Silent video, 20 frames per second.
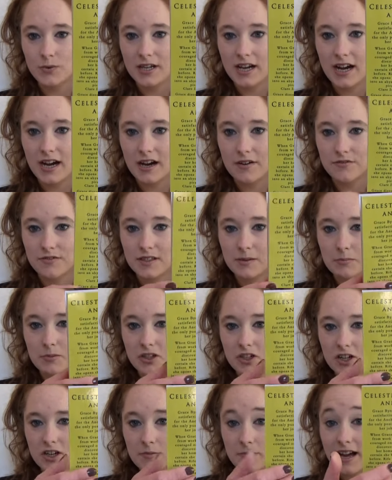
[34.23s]
We have the
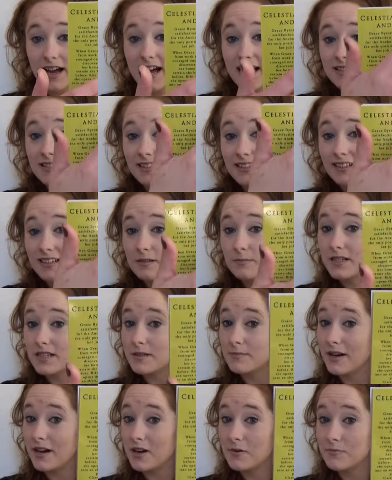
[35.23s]
blurb and a little bit
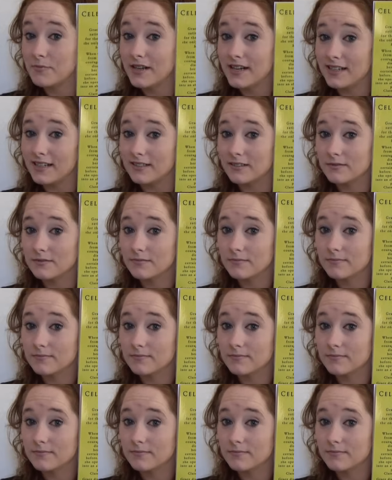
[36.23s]
about me.